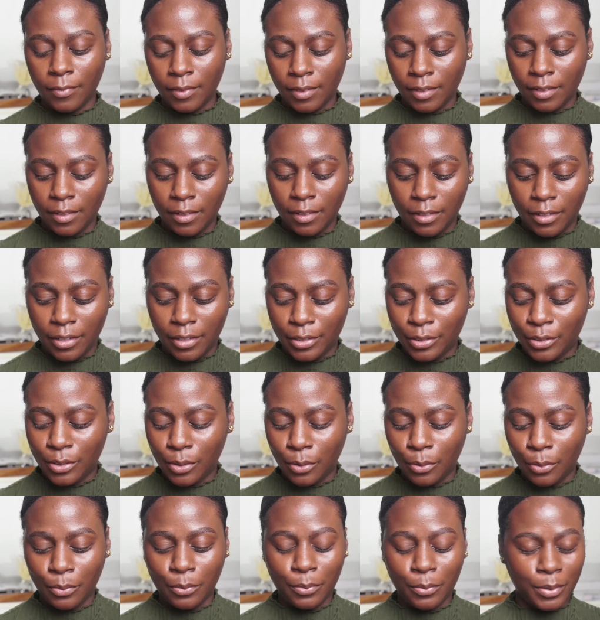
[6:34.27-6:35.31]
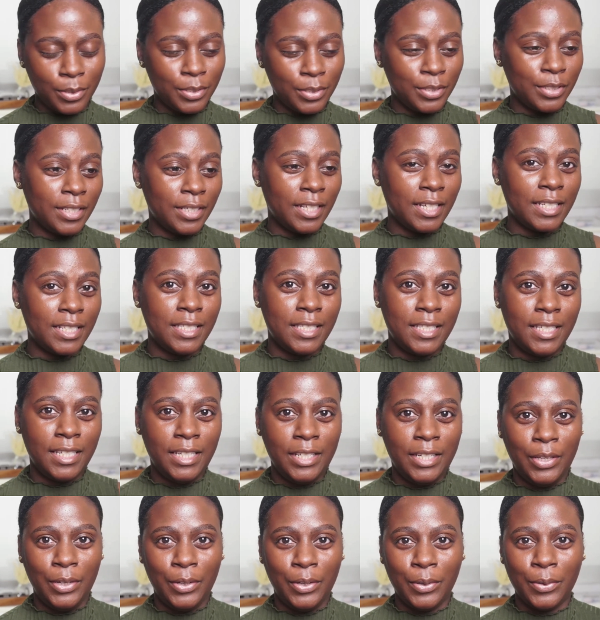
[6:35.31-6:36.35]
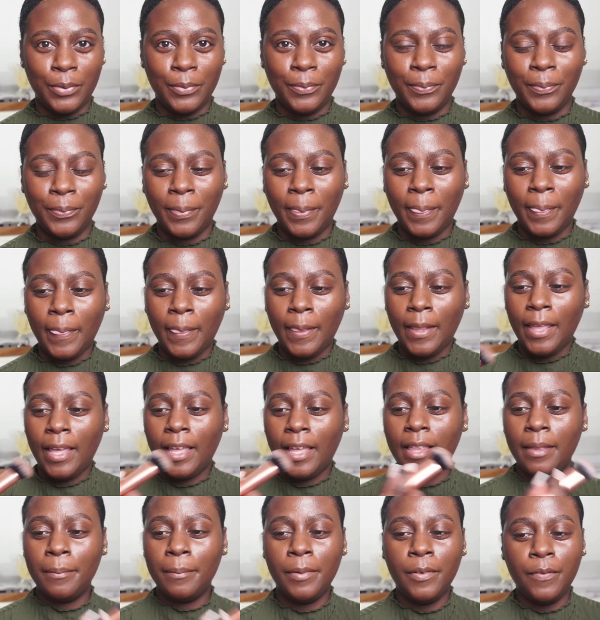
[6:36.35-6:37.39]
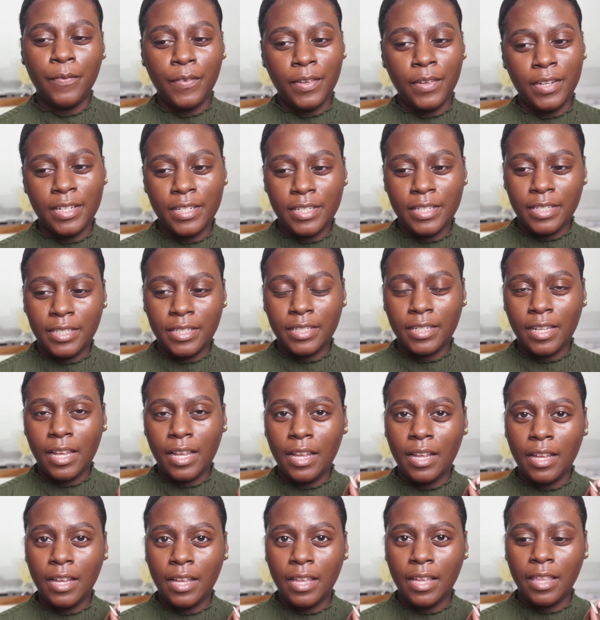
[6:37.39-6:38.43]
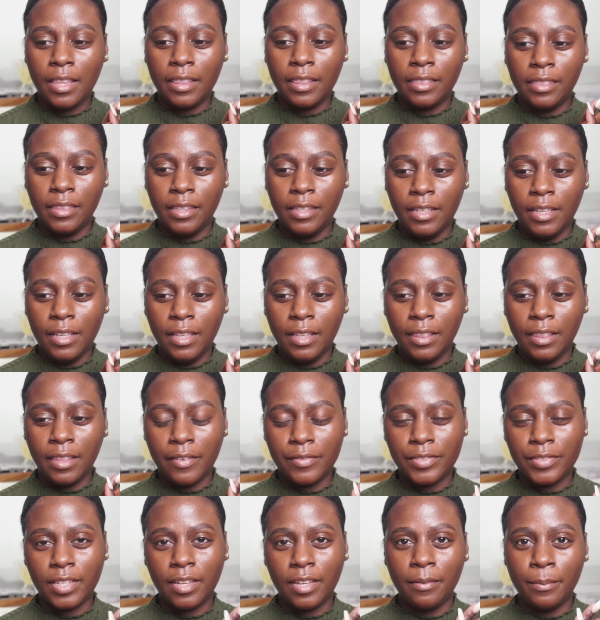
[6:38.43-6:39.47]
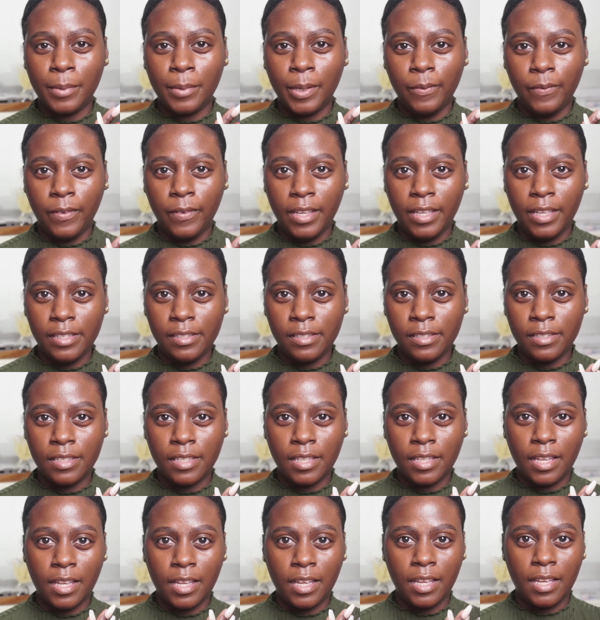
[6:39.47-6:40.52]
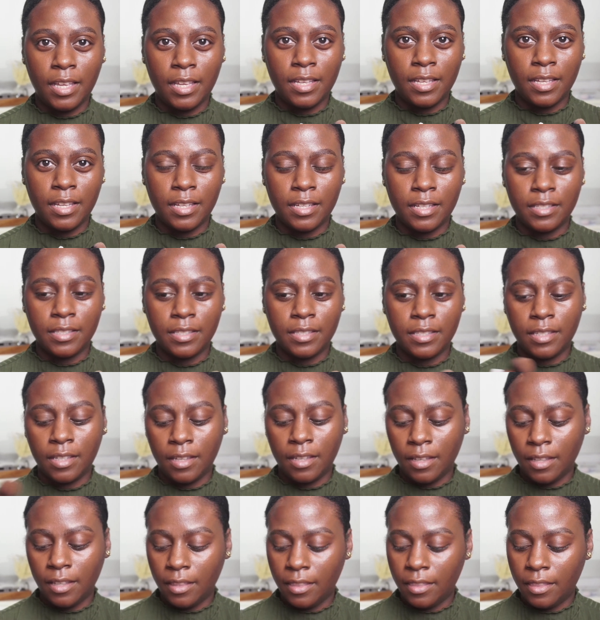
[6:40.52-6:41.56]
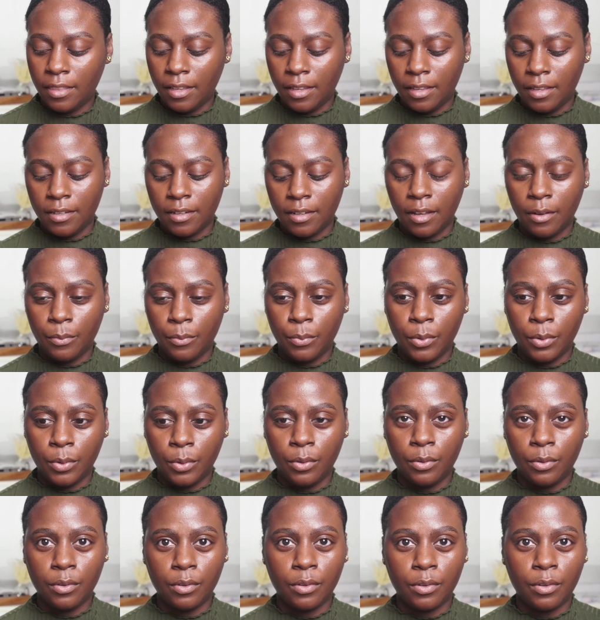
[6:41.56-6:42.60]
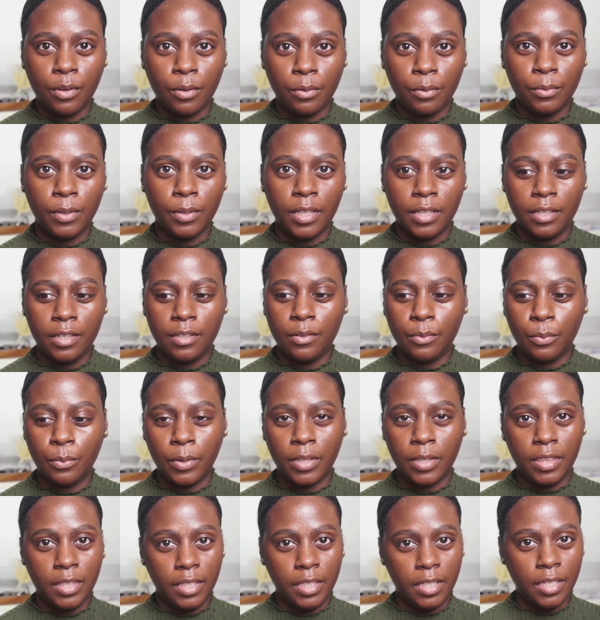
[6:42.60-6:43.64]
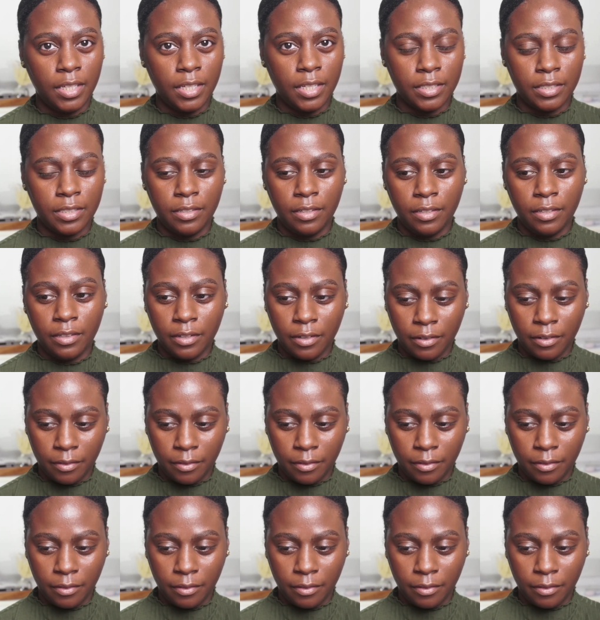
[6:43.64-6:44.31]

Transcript: All right, so we're just gonna continue. Let me finish the left side of my face, and then I will go in with the concealer.